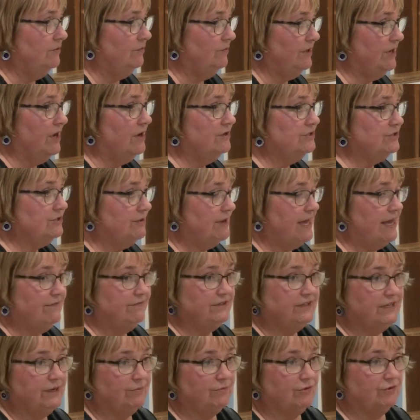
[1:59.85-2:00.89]
We also have
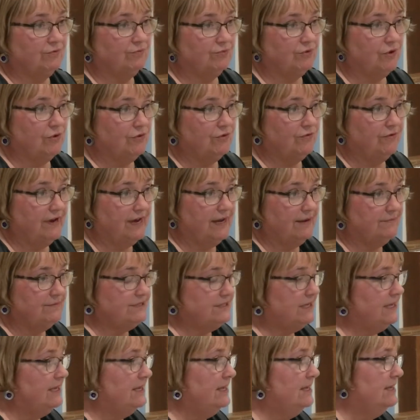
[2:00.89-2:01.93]
a number of
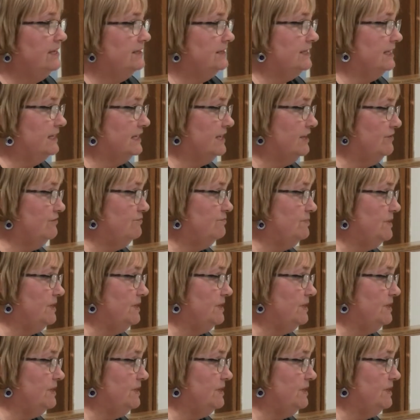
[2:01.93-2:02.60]
programs that give